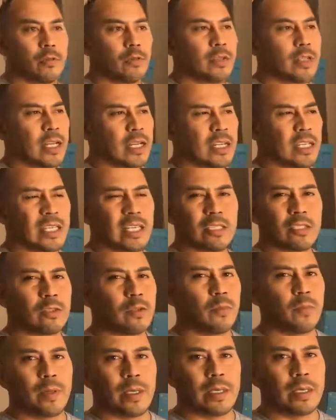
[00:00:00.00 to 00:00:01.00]
We're not going to get
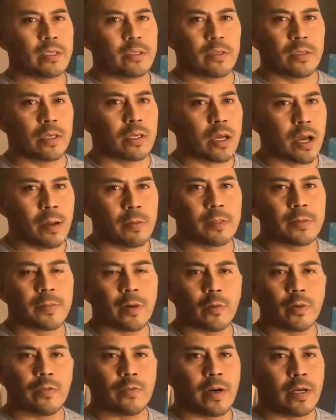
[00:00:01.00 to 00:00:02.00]
too big into the comps,
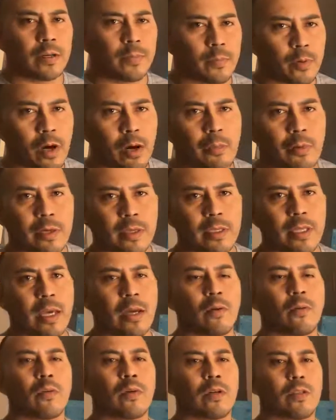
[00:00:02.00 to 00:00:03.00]
but we found a property
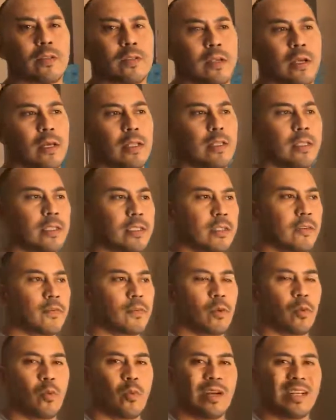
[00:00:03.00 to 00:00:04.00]
that was listed
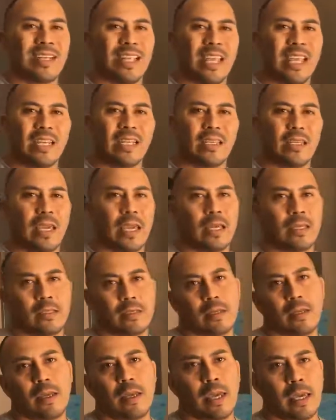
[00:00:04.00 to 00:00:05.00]
for
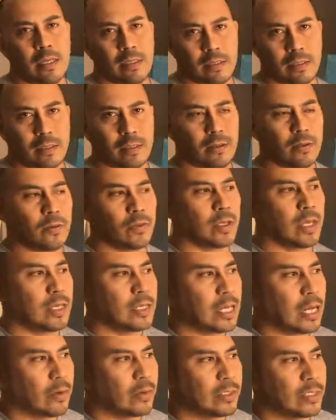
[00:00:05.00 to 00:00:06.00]
$188,800. Okay,
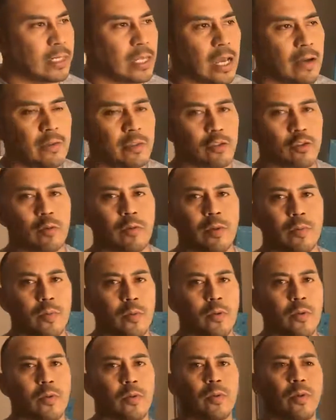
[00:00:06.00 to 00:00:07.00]
now it did have a swimming
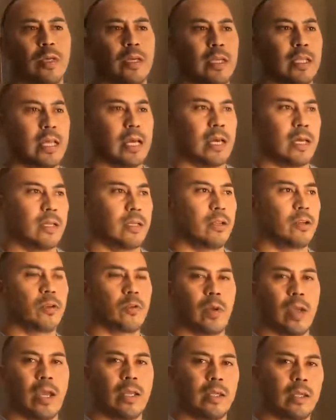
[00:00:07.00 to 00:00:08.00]
pool. It had
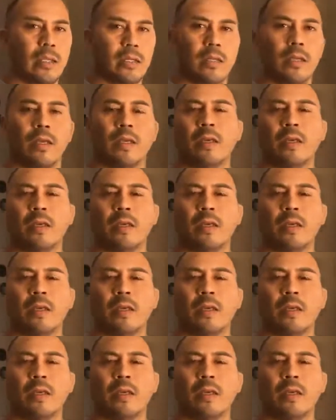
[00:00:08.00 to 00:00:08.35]
granite.